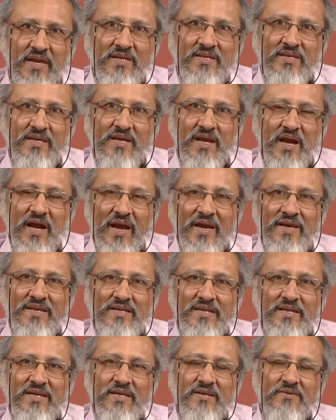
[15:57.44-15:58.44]
Any
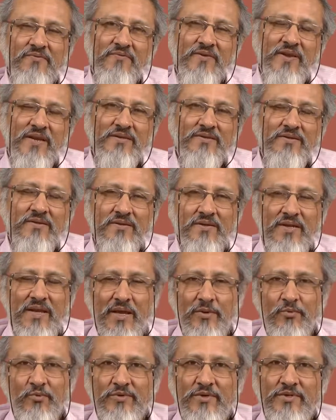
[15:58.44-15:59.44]
highly inflected
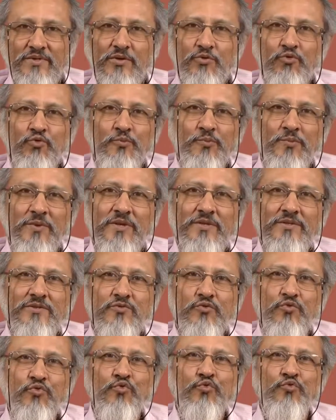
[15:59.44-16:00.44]
language is a good place
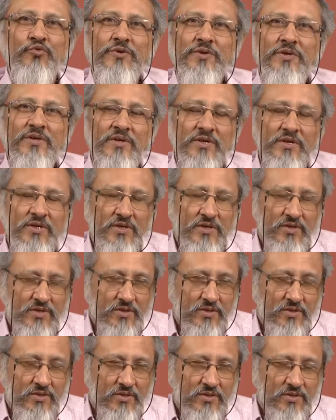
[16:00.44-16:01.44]
to look
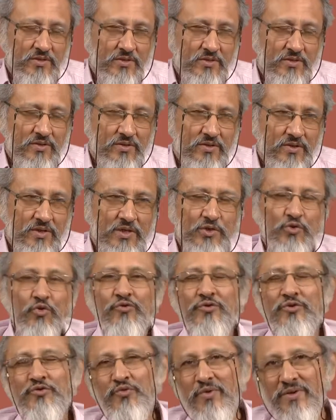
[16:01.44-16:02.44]
in order